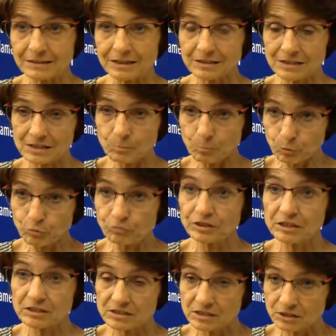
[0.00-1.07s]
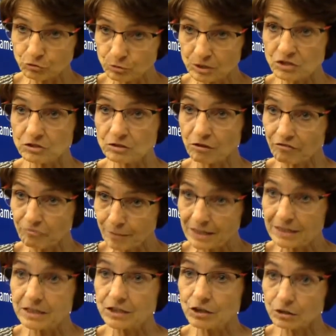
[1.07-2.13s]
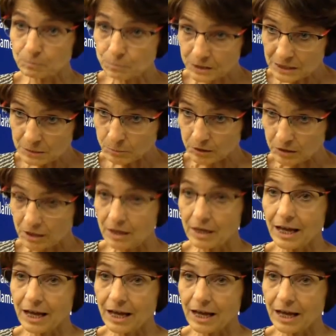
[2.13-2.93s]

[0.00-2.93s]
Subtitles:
that is improving the situation of many young people.